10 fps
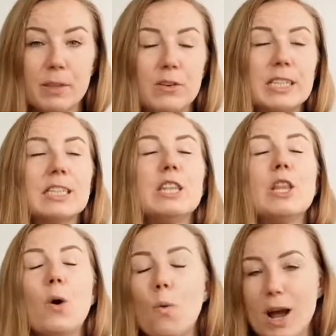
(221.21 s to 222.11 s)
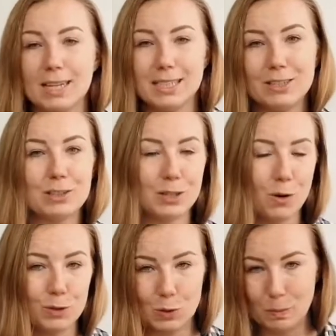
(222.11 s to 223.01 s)
there is no way that you're
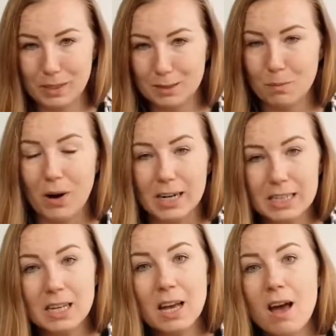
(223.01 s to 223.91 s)
going to miss part.